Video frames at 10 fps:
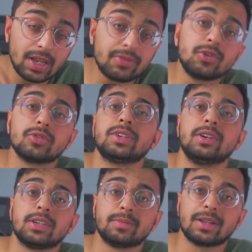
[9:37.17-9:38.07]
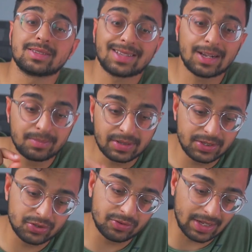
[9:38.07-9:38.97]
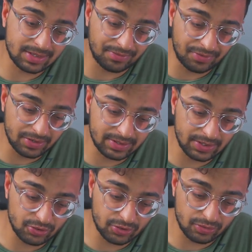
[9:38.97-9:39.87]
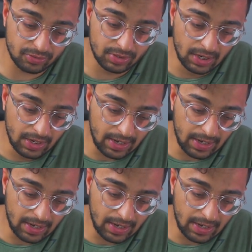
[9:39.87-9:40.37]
If you're serious about this app, please do. That's the first thing you should do.